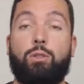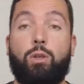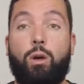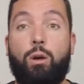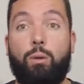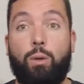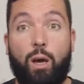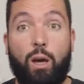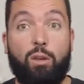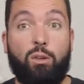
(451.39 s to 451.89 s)

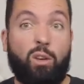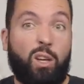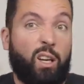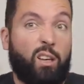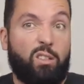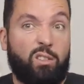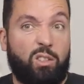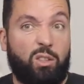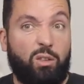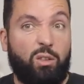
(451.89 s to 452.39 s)
So you
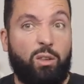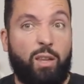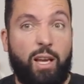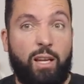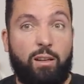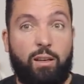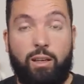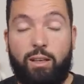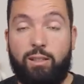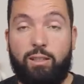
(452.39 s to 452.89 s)
can also do
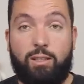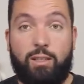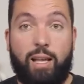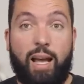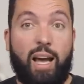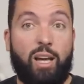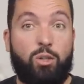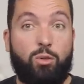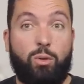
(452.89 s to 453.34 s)
that. It's